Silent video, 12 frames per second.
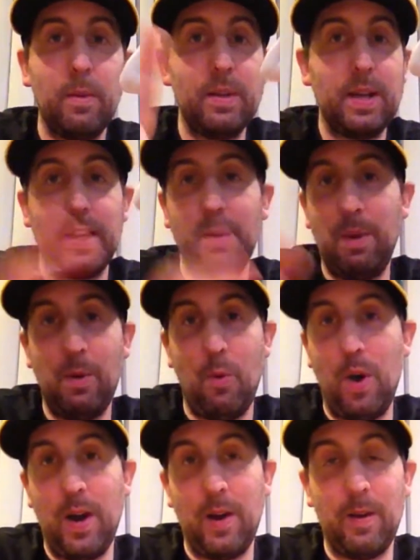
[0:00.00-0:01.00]
There's not going to be a
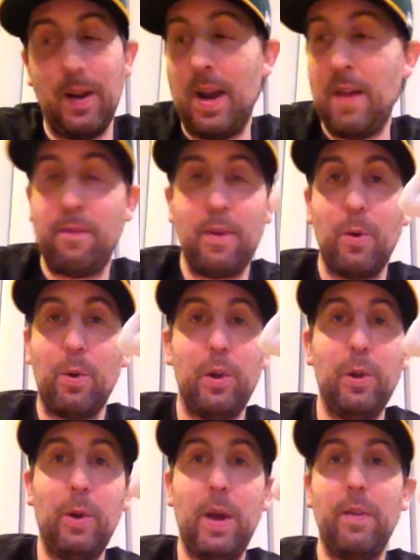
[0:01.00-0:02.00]
wire in it. I have no
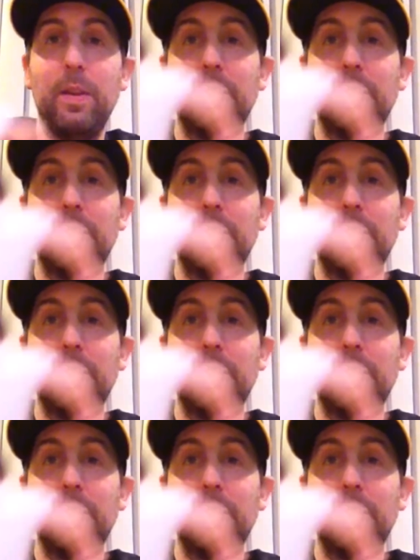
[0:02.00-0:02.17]
clue how